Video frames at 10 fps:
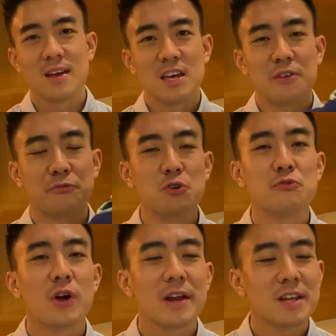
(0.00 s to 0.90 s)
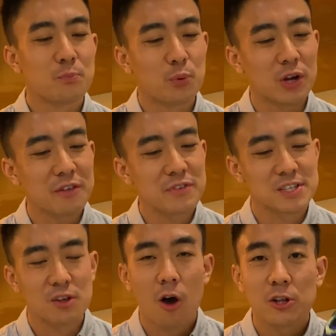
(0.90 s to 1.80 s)
If you've run in
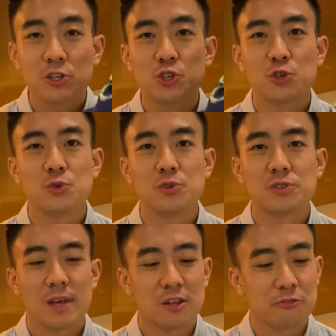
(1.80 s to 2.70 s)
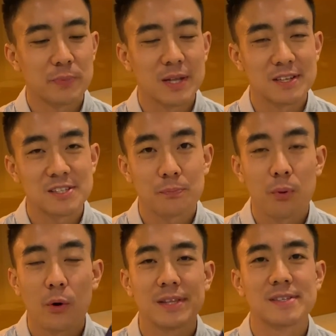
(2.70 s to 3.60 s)
previous On shoes and you've been
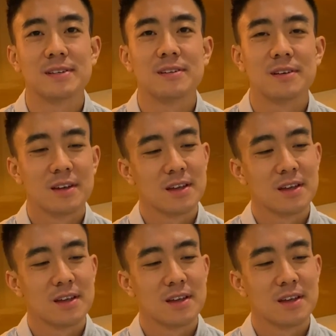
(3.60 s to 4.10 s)
disappointed,